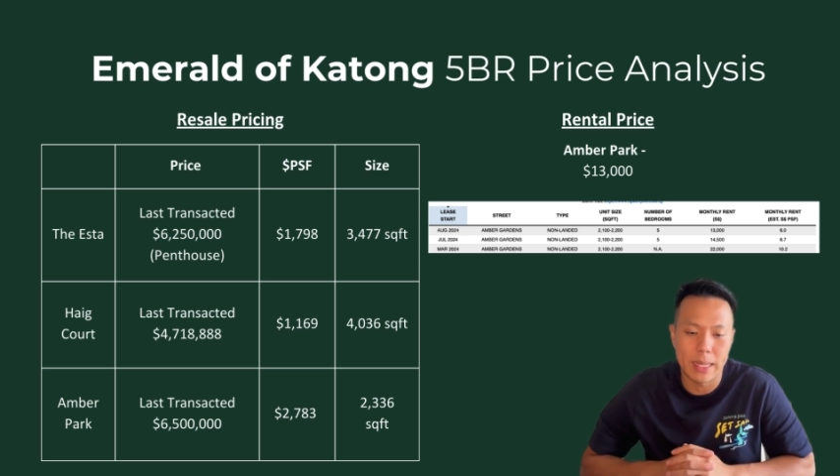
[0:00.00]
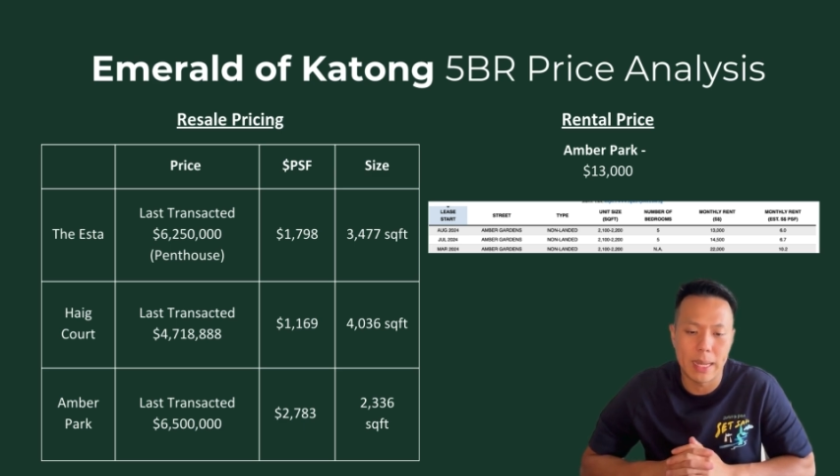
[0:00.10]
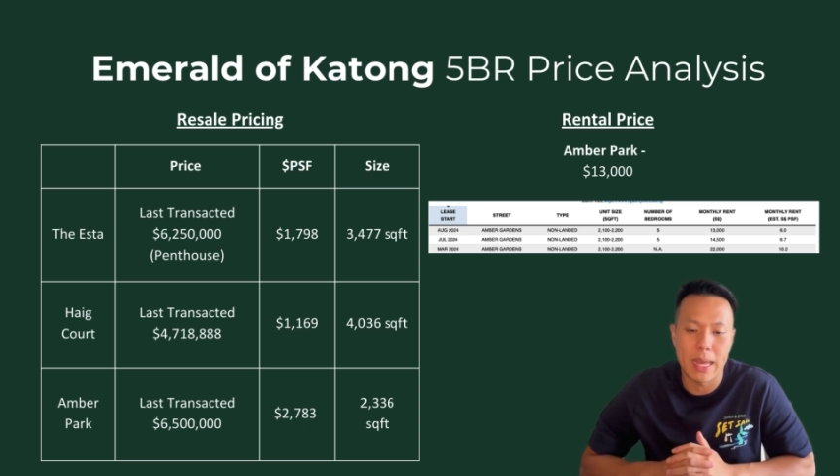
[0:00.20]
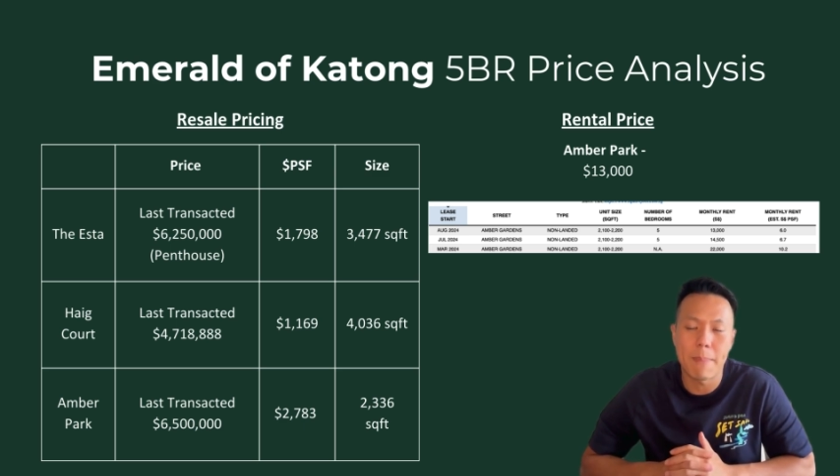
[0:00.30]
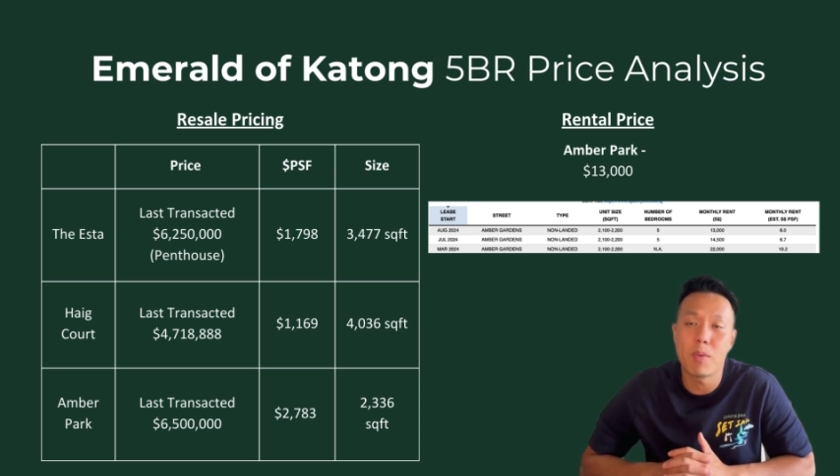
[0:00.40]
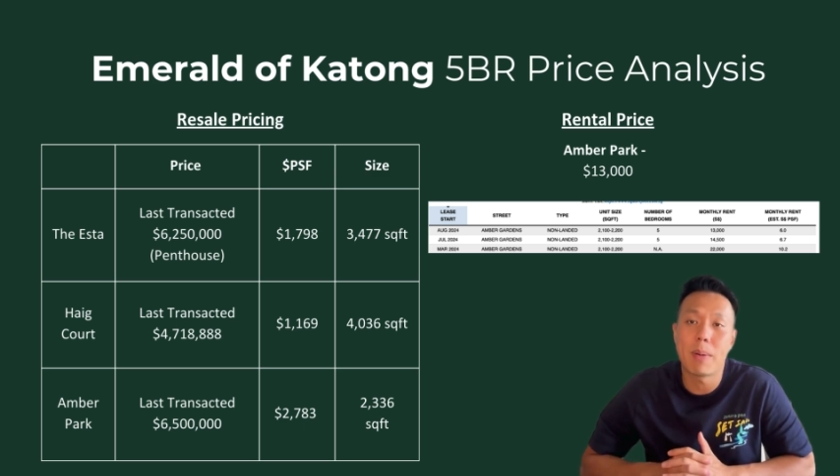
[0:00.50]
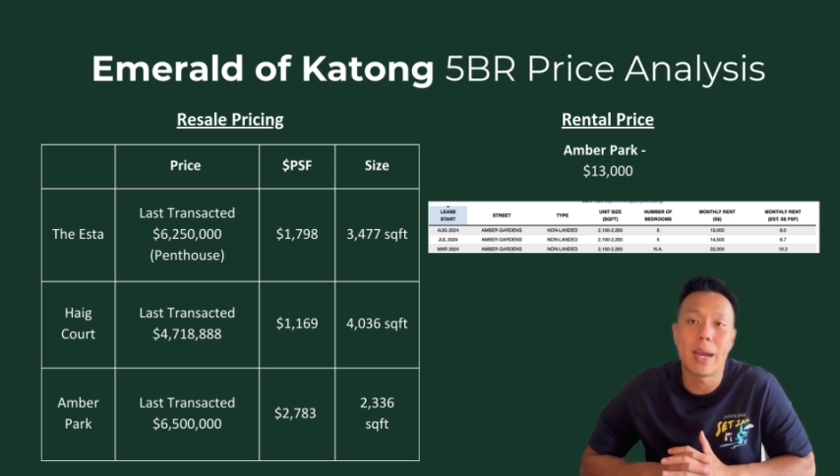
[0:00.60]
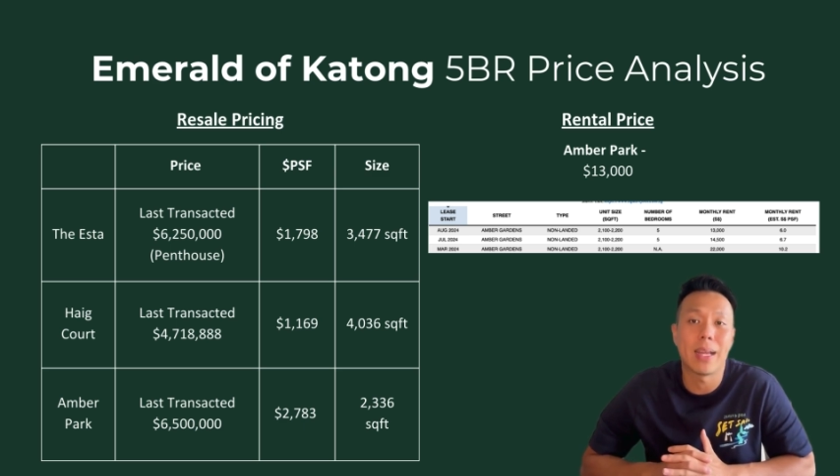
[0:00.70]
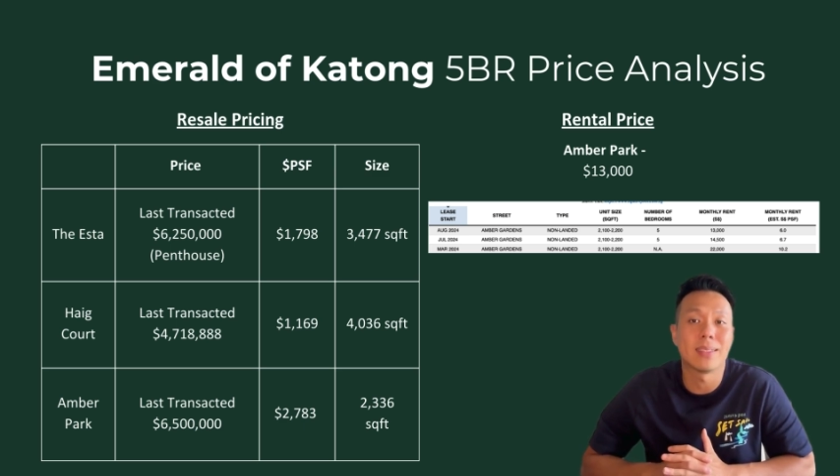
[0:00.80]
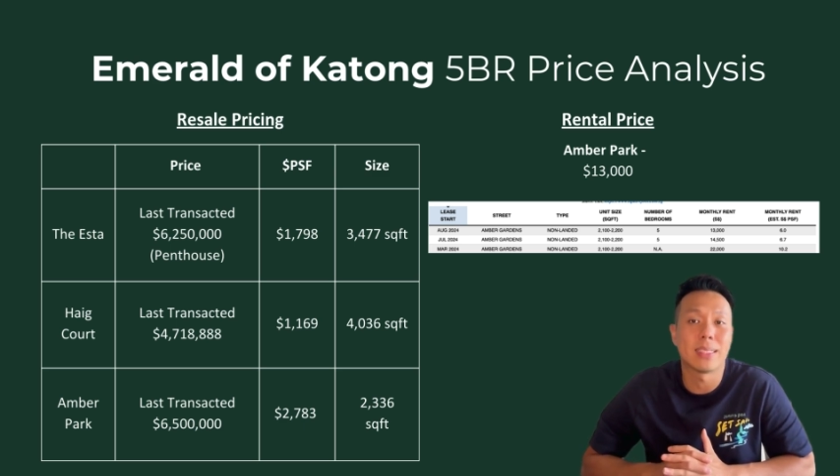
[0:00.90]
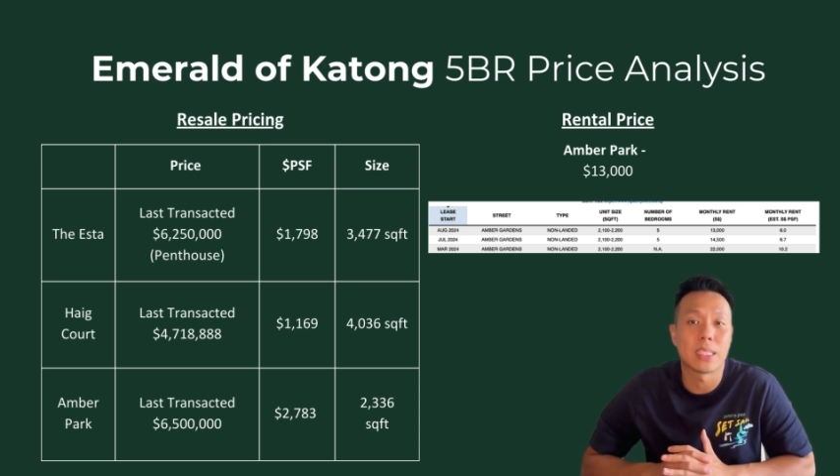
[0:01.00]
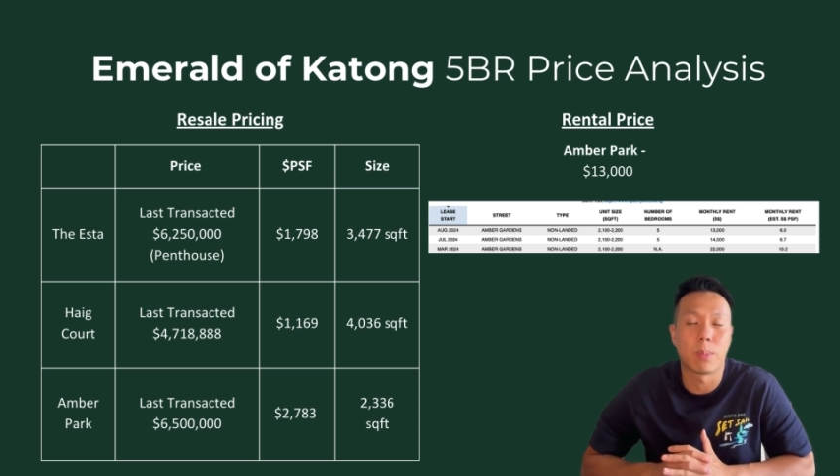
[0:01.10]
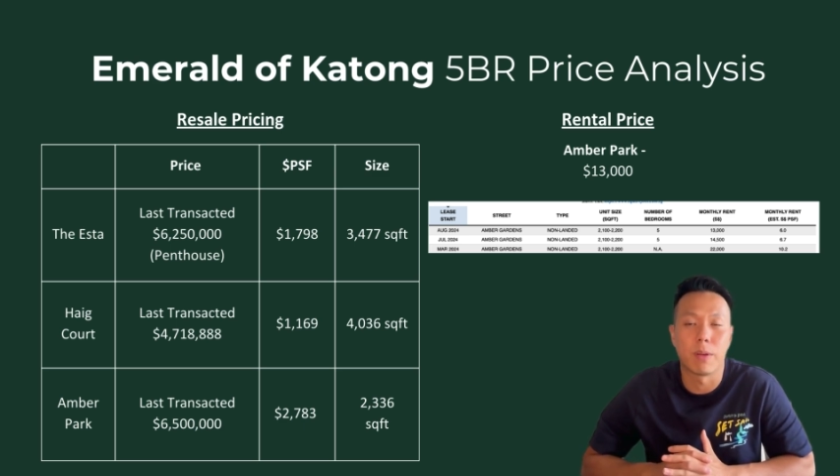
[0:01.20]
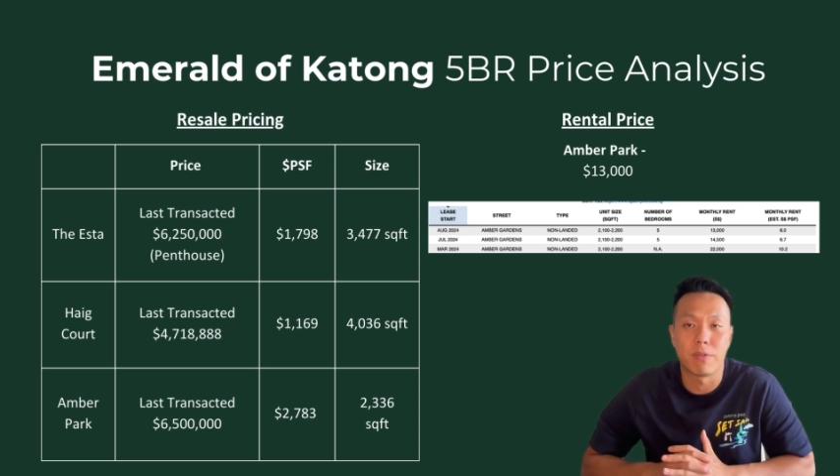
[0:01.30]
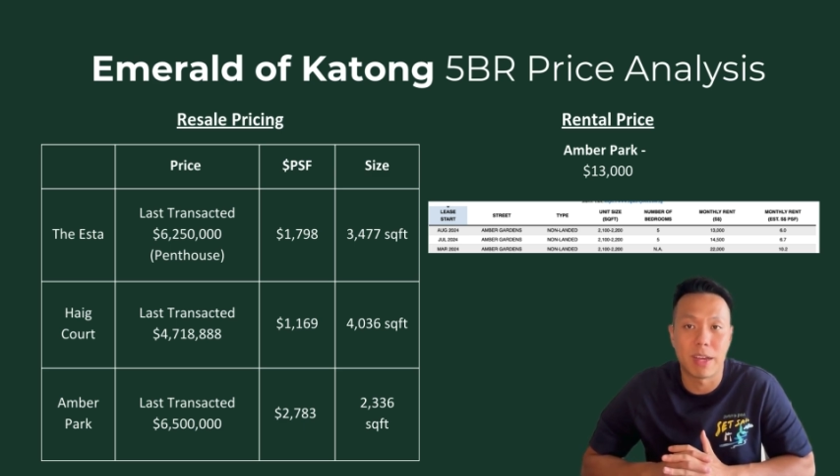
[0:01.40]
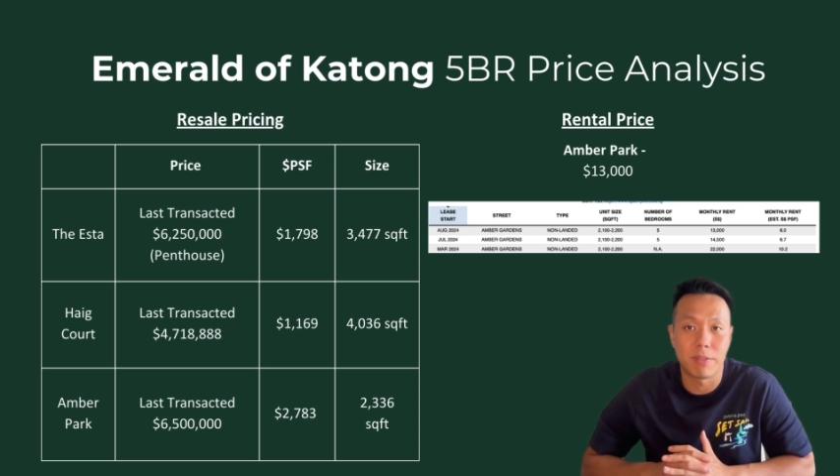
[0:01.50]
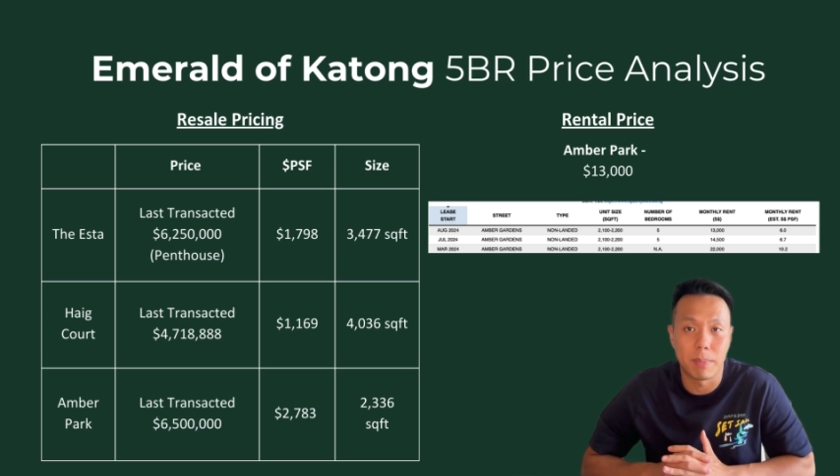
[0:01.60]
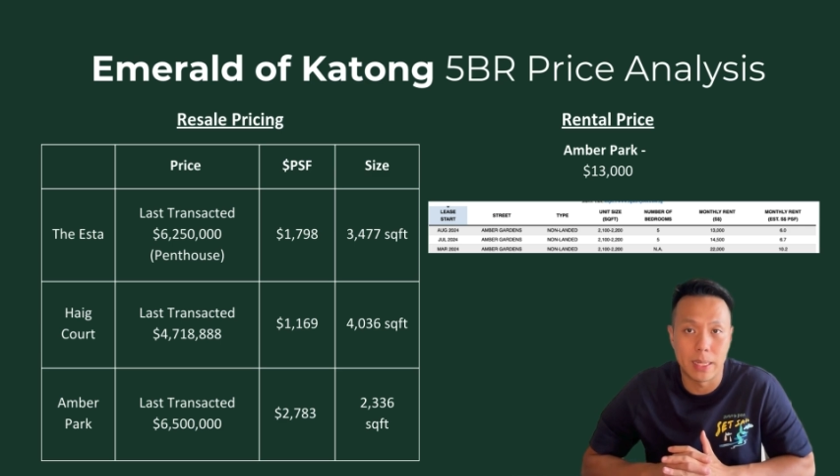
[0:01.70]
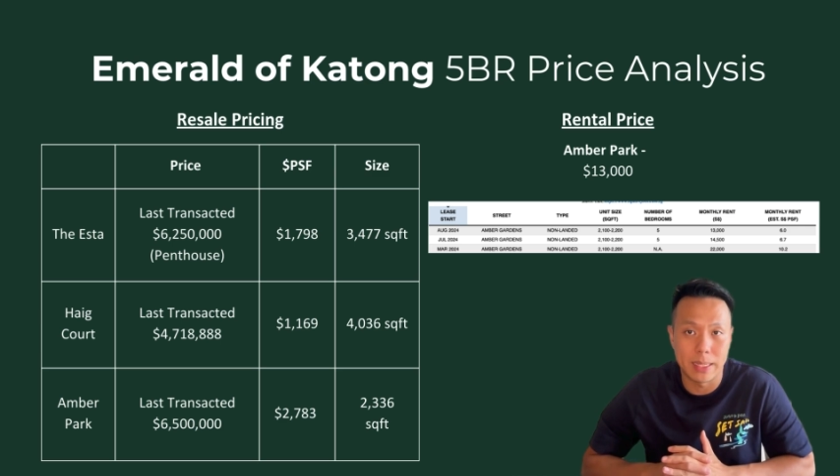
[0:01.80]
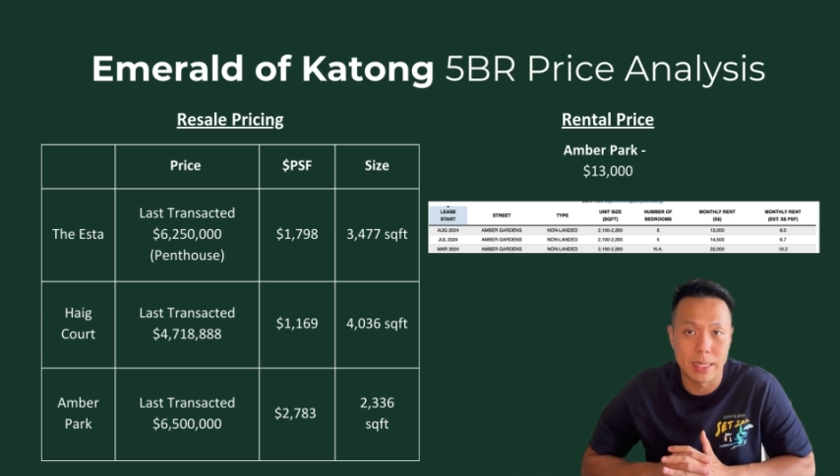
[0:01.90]
and Amber Park at 6.5
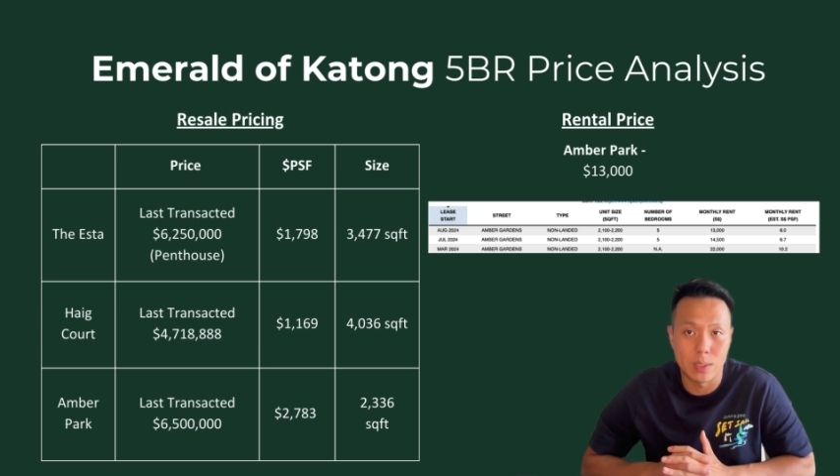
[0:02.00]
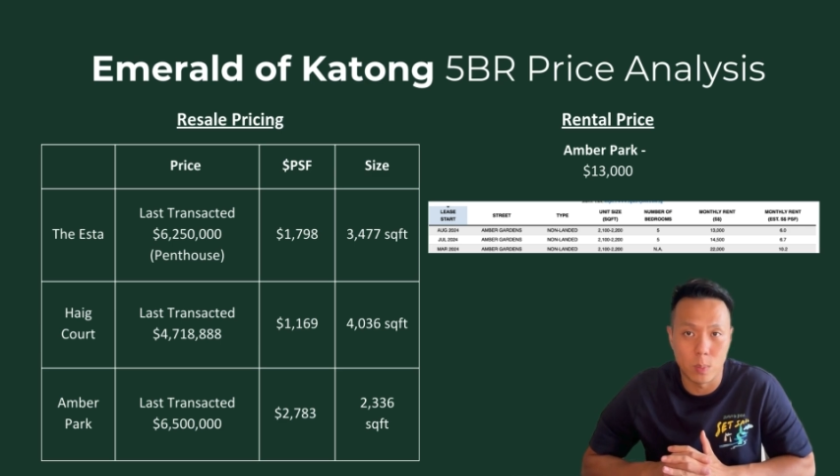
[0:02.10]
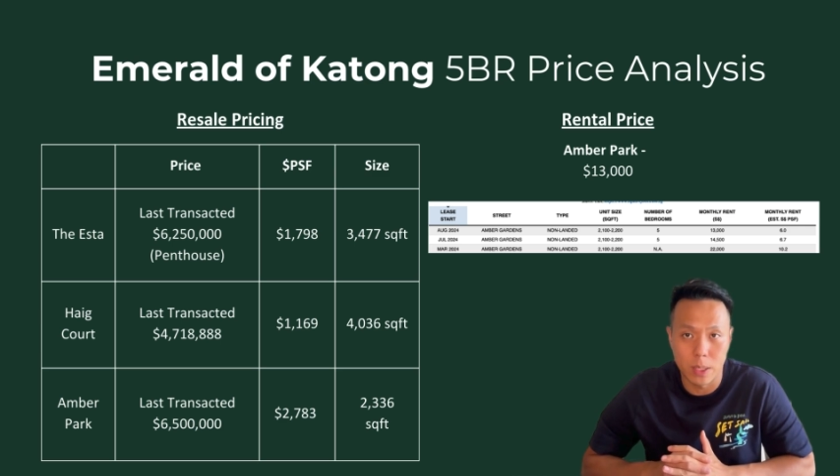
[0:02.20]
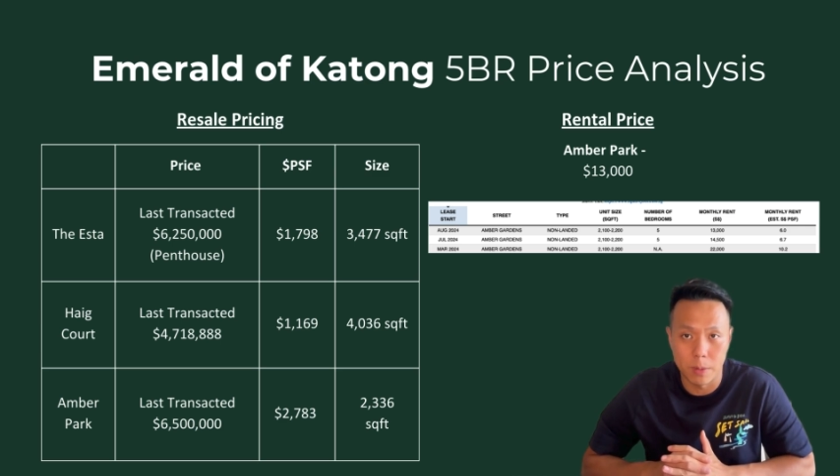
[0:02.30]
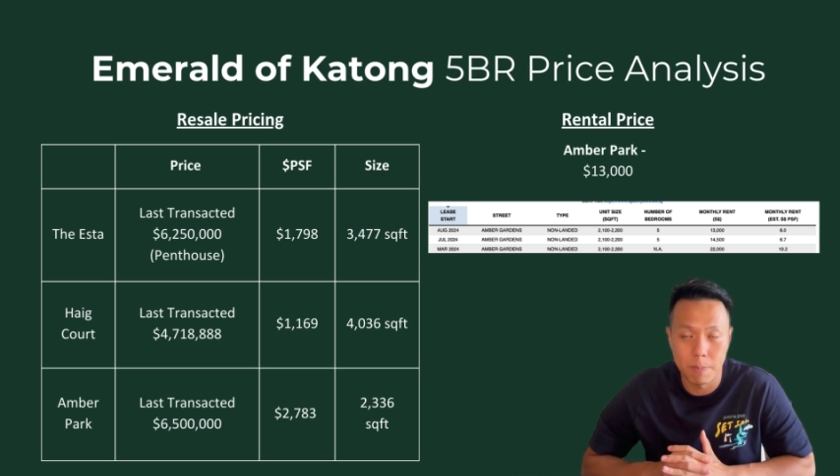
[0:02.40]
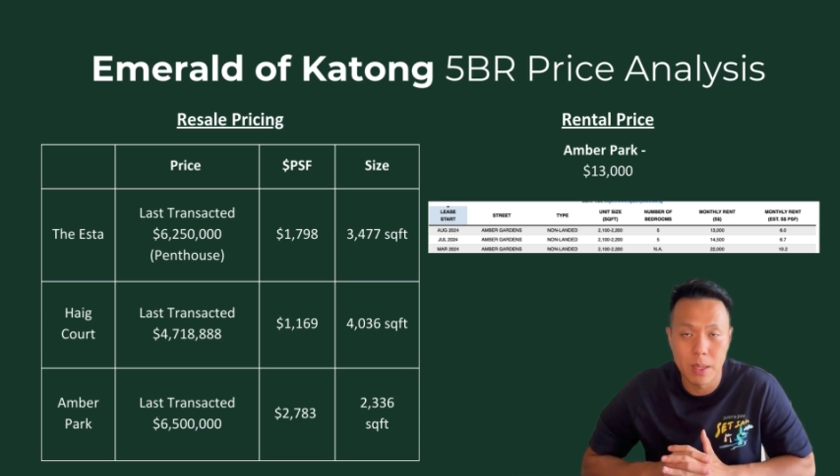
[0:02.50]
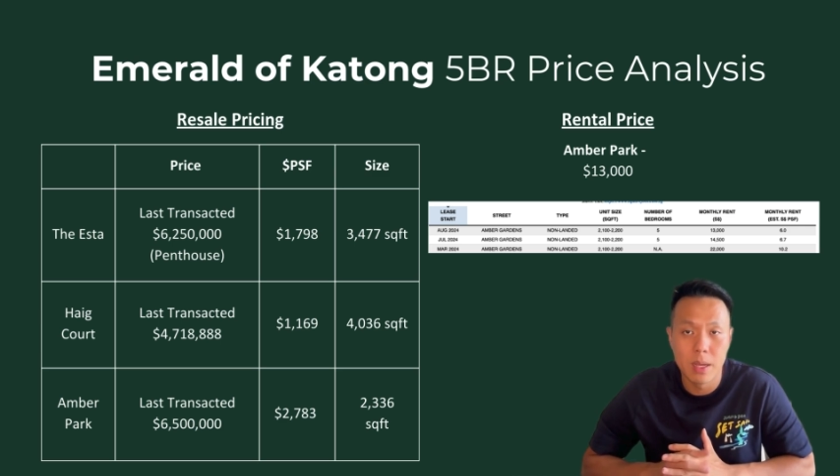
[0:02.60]
million as well.